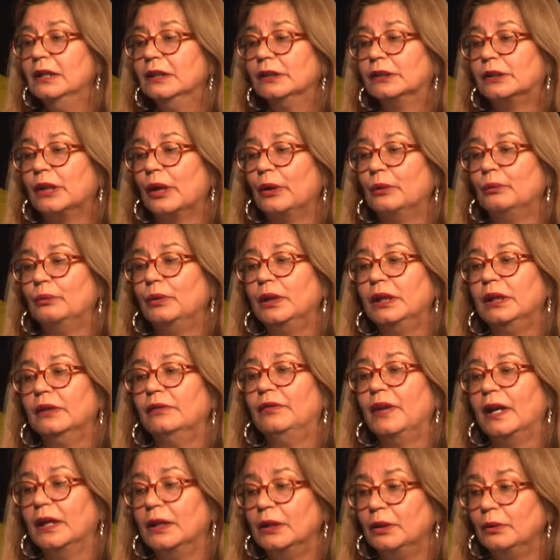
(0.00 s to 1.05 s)
So we
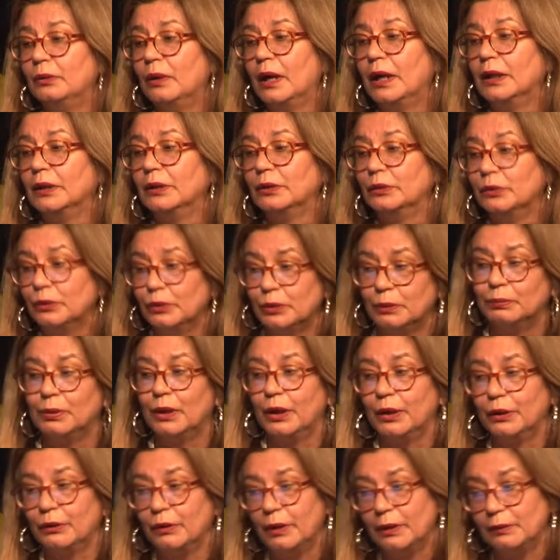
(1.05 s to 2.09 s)
evaluated all the
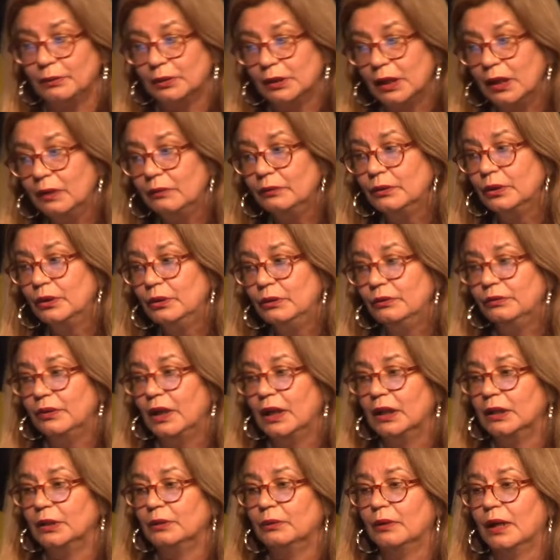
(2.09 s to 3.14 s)
programs that were
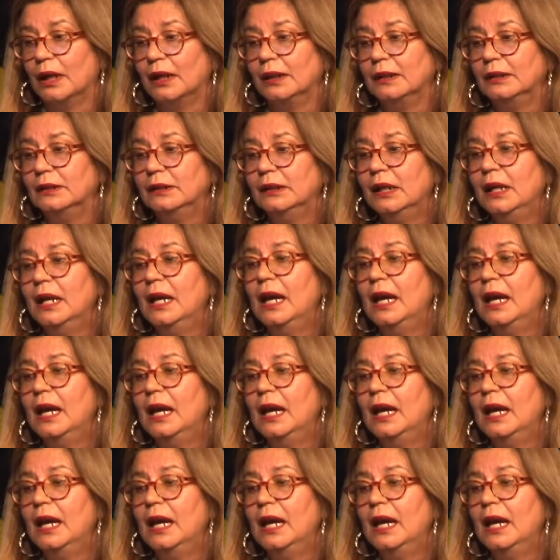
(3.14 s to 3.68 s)
evaluated